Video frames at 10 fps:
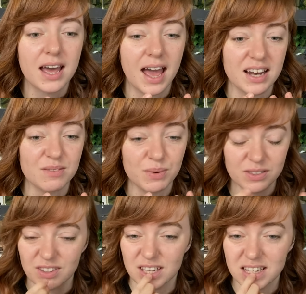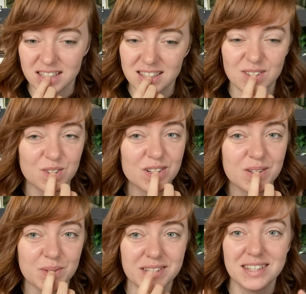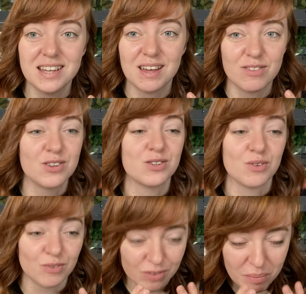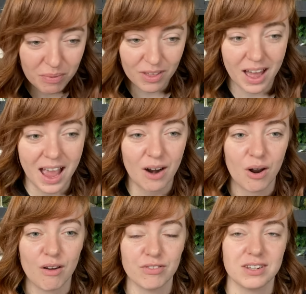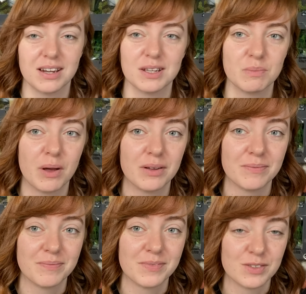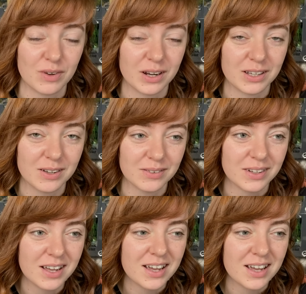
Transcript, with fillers: and with the front of his teeth just rip the hair off the tennis ball. It's very cute.